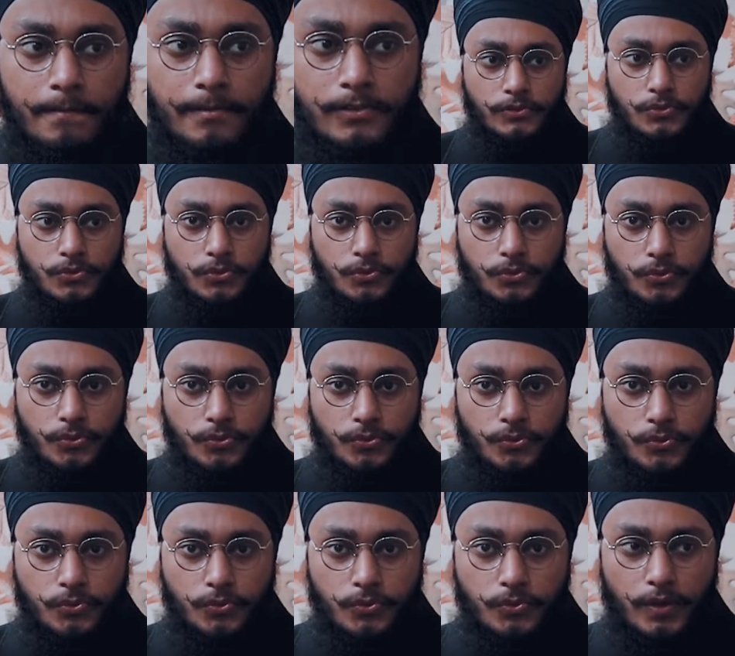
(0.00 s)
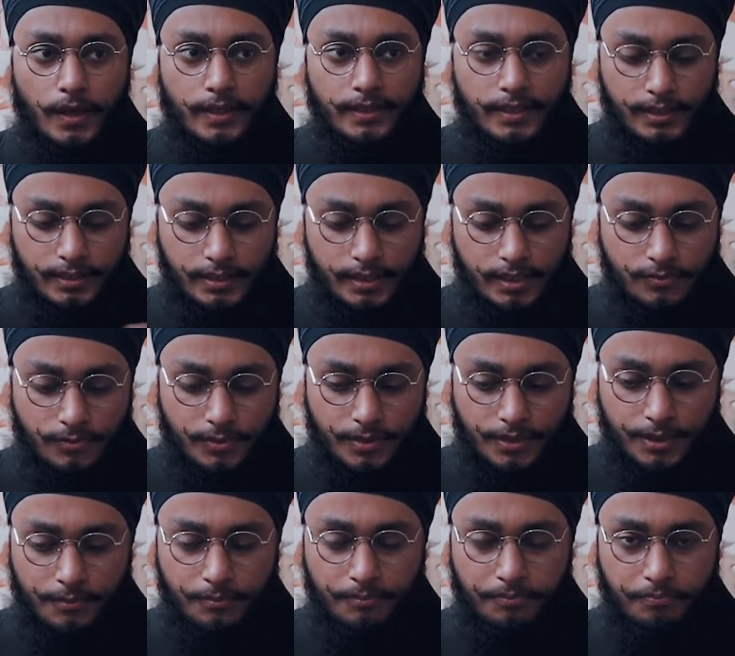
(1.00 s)
So I think these were
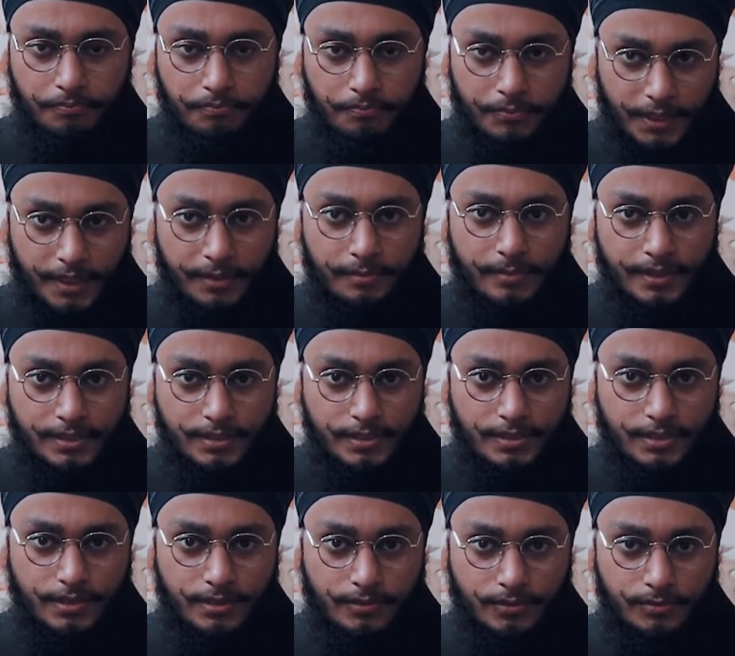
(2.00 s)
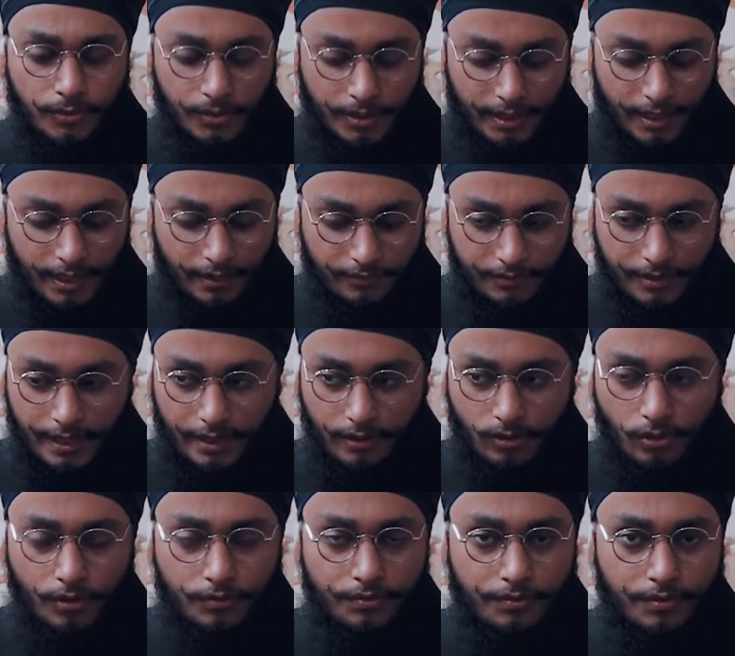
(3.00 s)
the pretty much whatever I
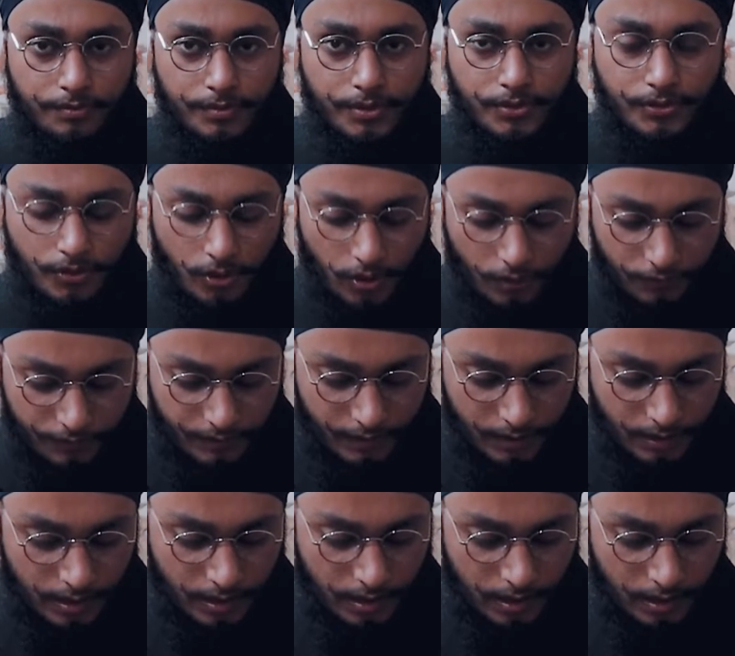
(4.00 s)
got from this coffee.